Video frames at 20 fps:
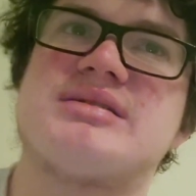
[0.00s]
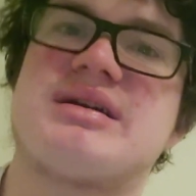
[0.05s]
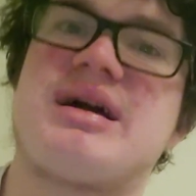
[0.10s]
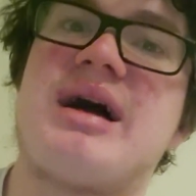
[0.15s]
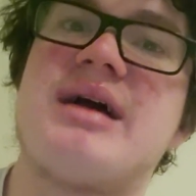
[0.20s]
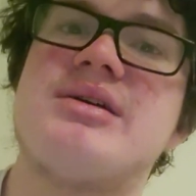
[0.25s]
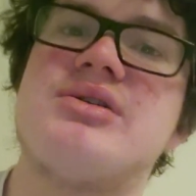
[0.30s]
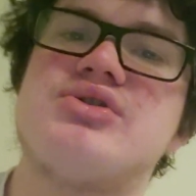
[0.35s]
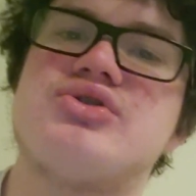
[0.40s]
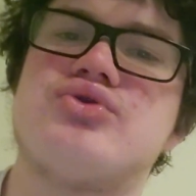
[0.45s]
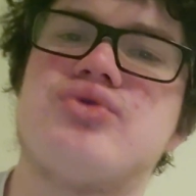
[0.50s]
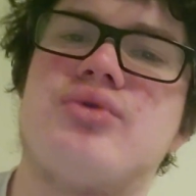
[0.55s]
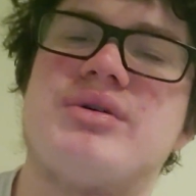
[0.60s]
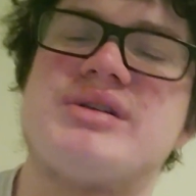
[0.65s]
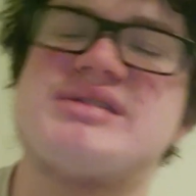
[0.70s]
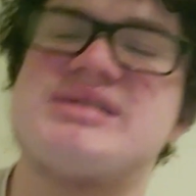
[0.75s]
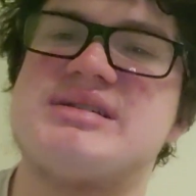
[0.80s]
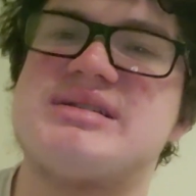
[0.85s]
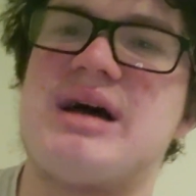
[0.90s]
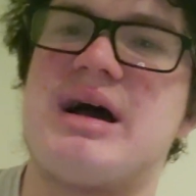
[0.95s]
Like, I enjoy
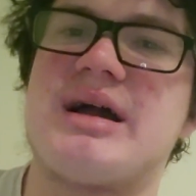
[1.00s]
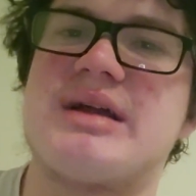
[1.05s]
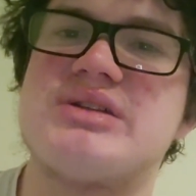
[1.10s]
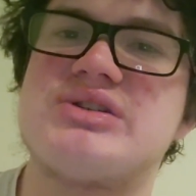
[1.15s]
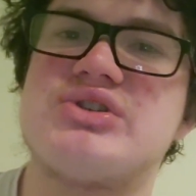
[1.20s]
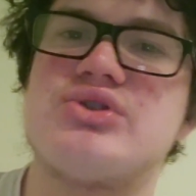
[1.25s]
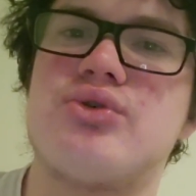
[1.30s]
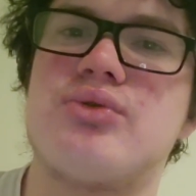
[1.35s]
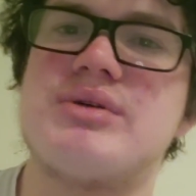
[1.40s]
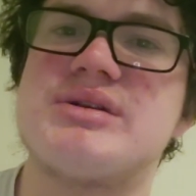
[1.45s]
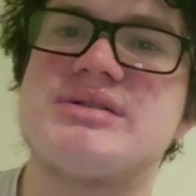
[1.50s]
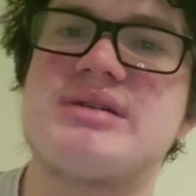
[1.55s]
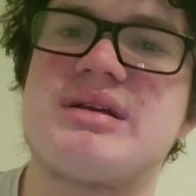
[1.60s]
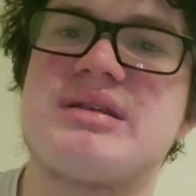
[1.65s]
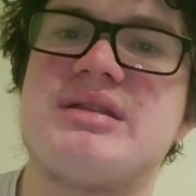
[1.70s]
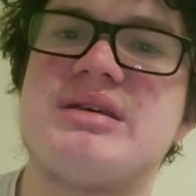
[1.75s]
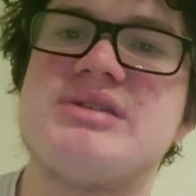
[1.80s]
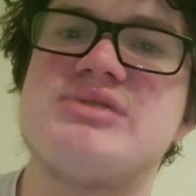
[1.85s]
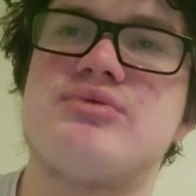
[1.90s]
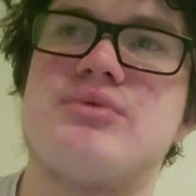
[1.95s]
side stories like
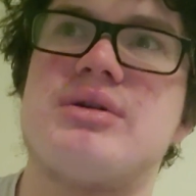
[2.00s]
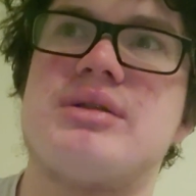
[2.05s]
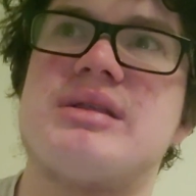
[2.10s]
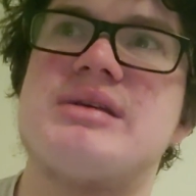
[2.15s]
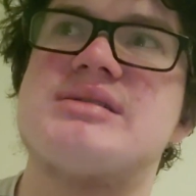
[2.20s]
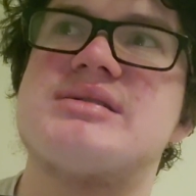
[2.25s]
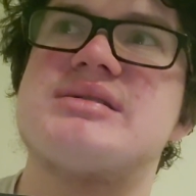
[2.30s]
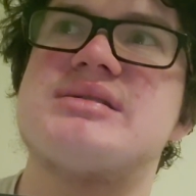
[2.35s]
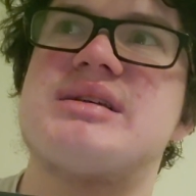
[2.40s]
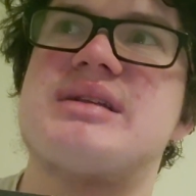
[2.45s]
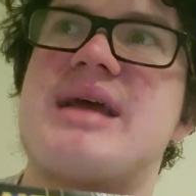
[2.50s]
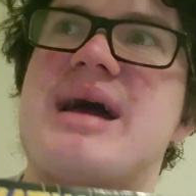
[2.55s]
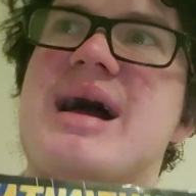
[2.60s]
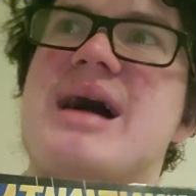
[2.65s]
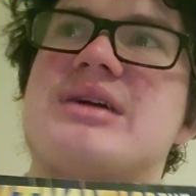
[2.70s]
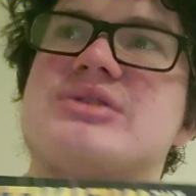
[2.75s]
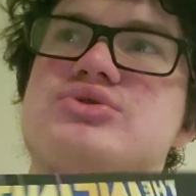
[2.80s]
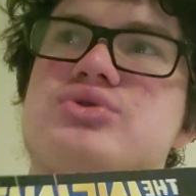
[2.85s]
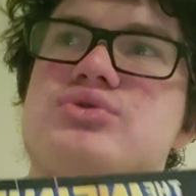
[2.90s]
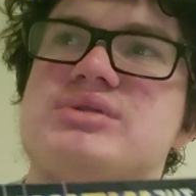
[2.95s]
these where this is an
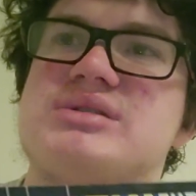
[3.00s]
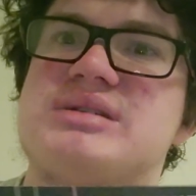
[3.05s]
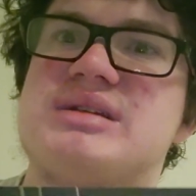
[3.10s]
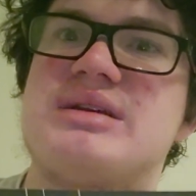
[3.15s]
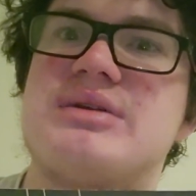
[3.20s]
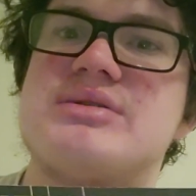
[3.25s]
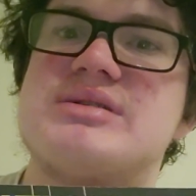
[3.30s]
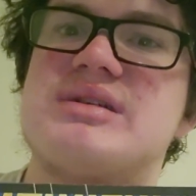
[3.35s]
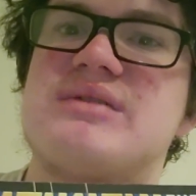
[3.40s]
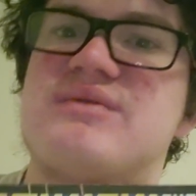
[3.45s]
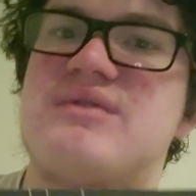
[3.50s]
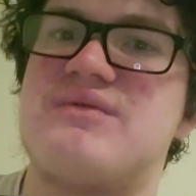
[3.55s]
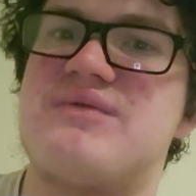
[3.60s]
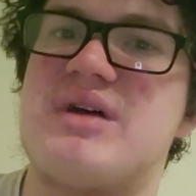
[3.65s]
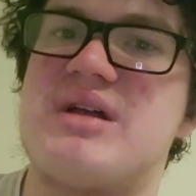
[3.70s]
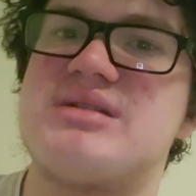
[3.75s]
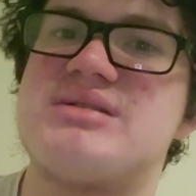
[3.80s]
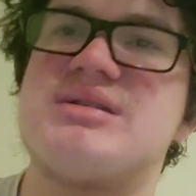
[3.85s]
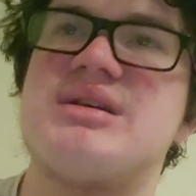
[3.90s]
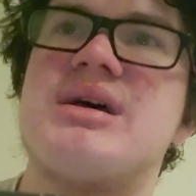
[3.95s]
actual series of
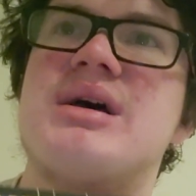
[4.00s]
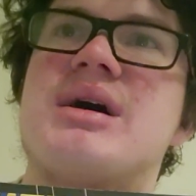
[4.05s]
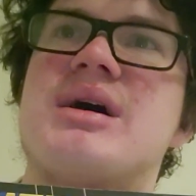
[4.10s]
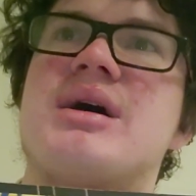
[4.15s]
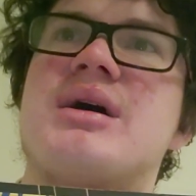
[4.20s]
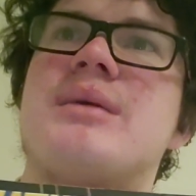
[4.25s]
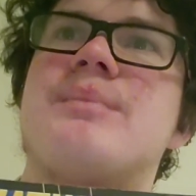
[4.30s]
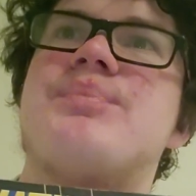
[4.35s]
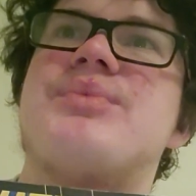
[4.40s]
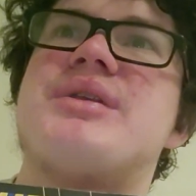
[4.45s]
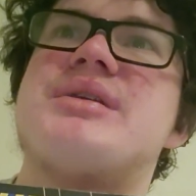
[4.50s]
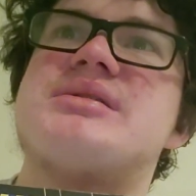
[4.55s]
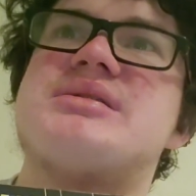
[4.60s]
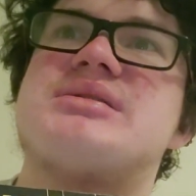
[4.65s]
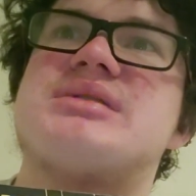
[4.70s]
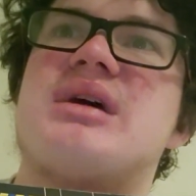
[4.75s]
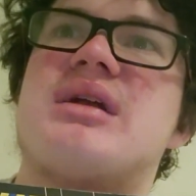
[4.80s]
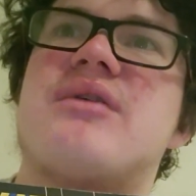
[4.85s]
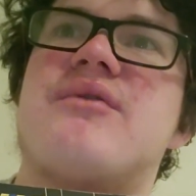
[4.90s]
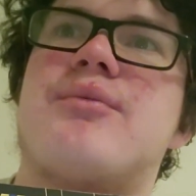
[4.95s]
events
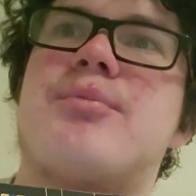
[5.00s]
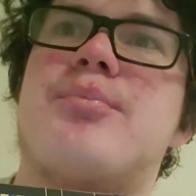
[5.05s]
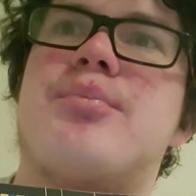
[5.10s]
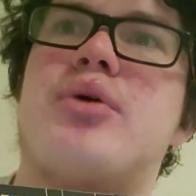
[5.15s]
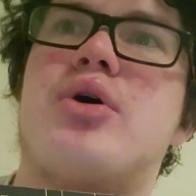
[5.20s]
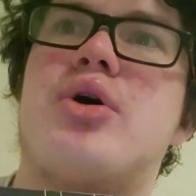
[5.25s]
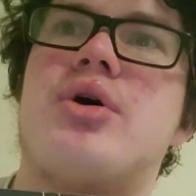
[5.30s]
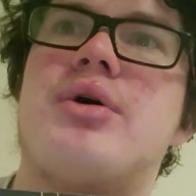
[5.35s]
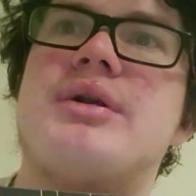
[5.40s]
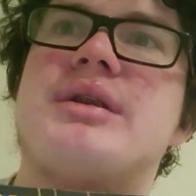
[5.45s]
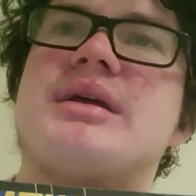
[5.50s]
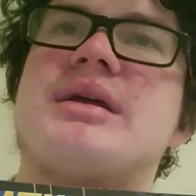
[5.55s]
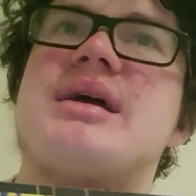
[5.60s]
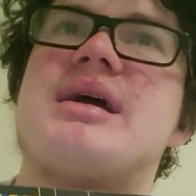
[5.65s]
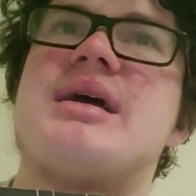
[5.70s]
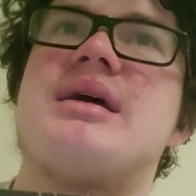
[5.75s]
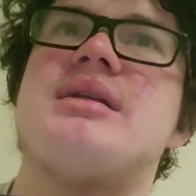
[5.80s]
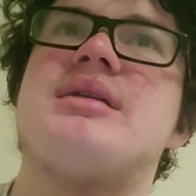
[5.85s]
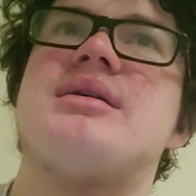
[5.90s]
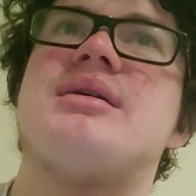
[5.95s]
instead of putting
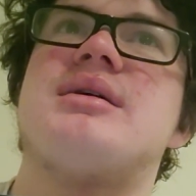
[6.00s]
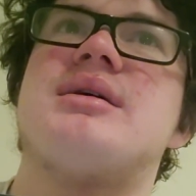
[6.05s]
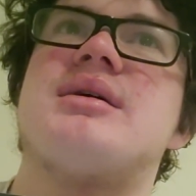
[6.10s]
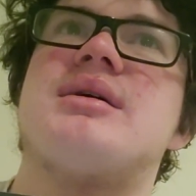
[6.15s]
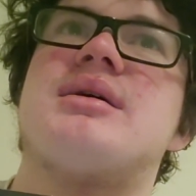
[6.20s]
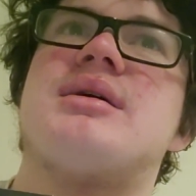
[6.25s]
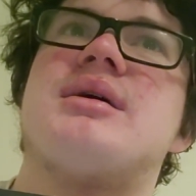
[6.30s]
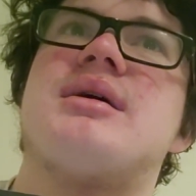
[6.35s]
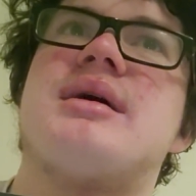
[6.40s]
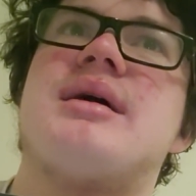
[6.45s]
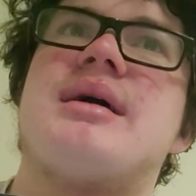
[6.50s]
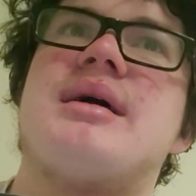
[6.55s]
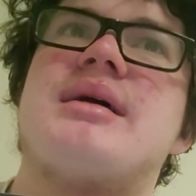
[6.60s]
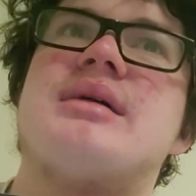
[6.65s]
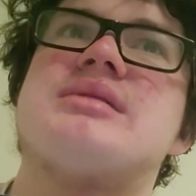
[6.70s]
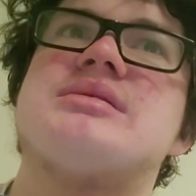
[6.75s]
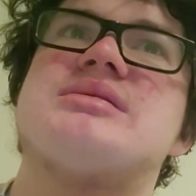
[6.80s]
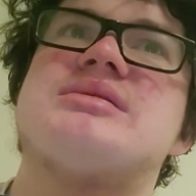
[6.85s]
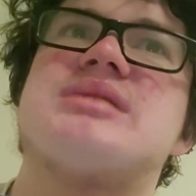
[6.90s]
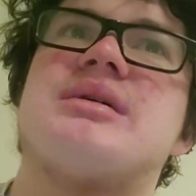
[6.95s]
it
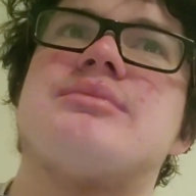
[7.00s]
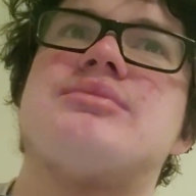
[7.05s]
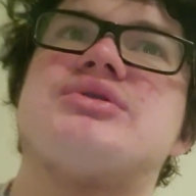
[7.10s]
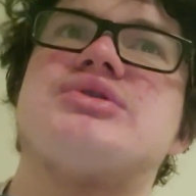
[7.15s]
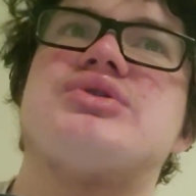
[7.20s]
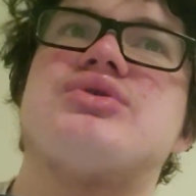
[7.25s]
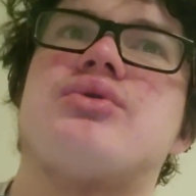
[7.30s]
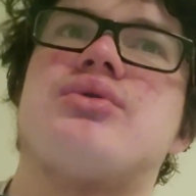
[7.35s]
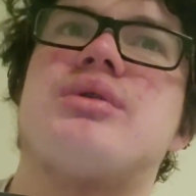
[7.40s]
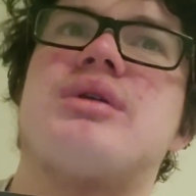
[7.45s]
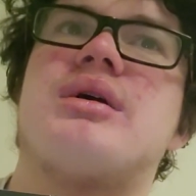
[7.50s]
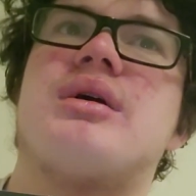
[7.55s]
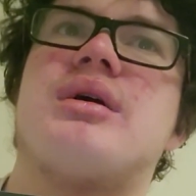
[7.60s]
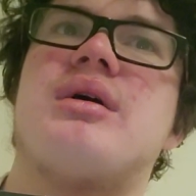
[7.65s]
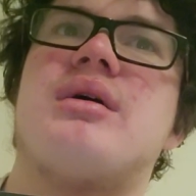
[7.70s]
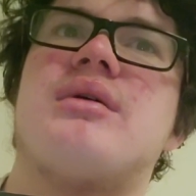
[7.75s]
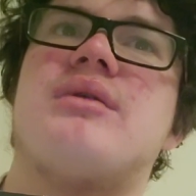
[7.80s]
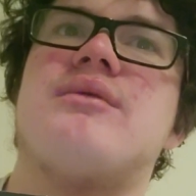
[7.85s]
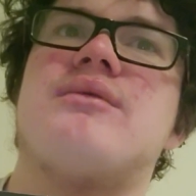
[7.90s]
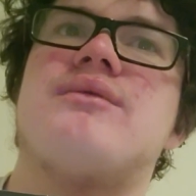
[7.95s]
in some sort
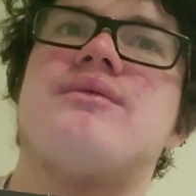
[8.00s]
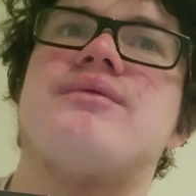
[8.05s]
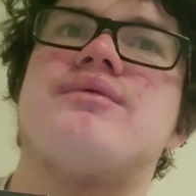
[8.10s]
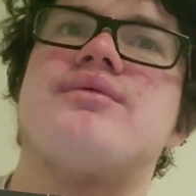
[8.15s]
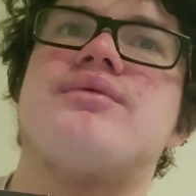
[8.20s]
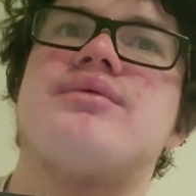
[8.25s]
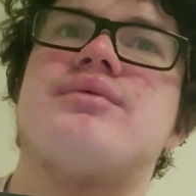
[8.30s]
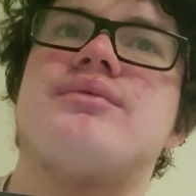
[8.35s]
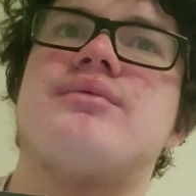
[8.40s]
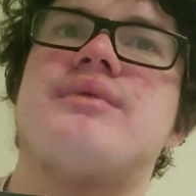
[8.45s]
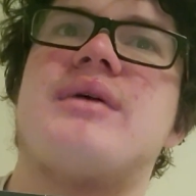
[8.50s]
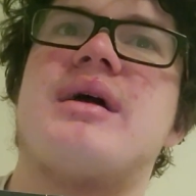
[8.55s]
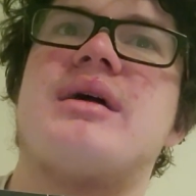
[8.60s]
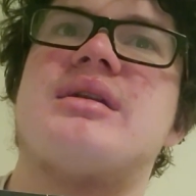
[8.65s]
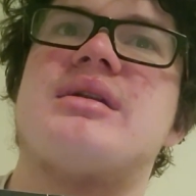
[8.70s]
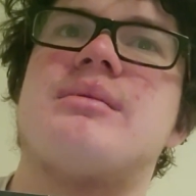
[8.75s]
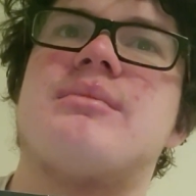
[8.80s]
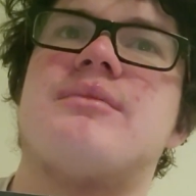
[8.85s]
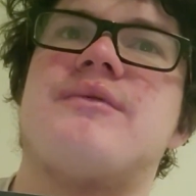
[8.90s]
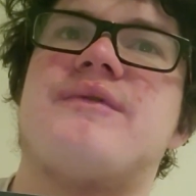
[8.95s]
of
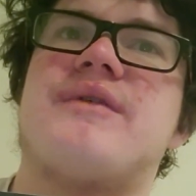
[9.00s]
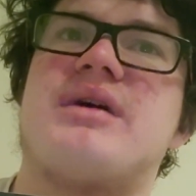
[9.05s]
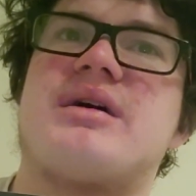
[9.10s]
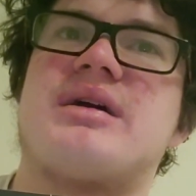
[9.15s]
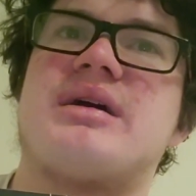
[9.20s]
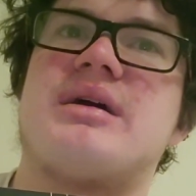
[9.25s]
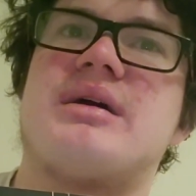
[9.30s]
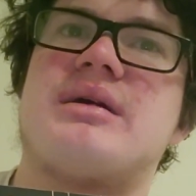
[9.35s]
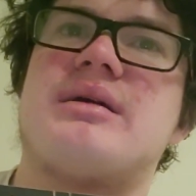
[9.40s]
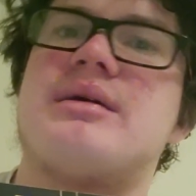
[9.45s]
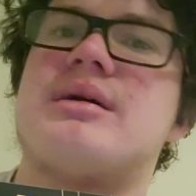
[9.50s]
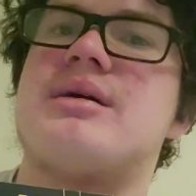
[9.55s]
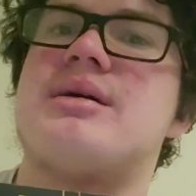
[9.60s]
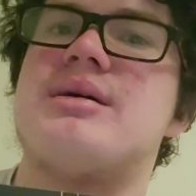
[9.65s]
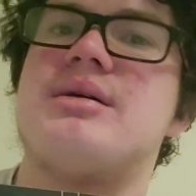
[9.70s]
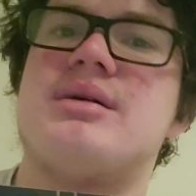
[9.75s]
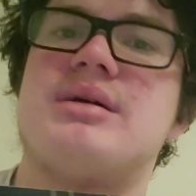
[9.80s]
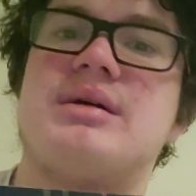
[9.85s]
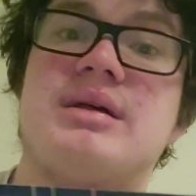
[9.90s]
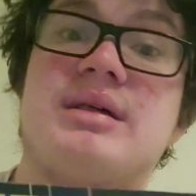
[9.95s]
random fucking
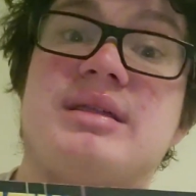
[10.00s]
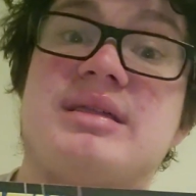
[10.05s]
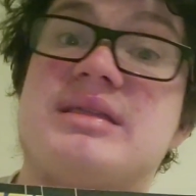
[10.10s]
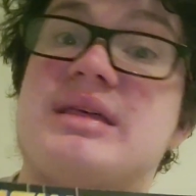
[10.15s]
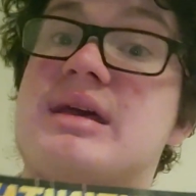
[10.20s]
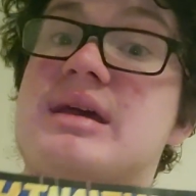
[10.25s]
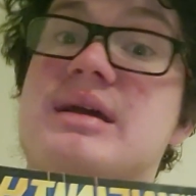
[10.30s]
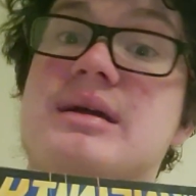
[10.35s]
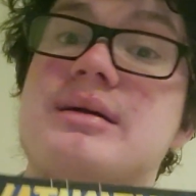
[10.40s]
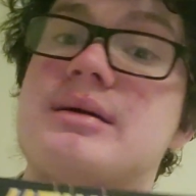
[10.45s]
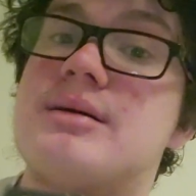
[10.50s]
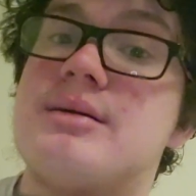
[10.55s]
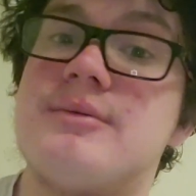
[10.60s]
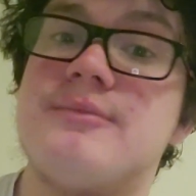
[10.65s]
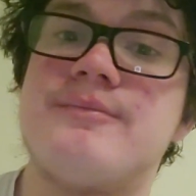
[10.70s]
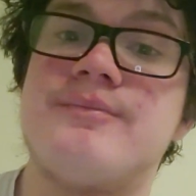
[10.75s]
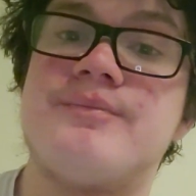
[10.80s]
thing,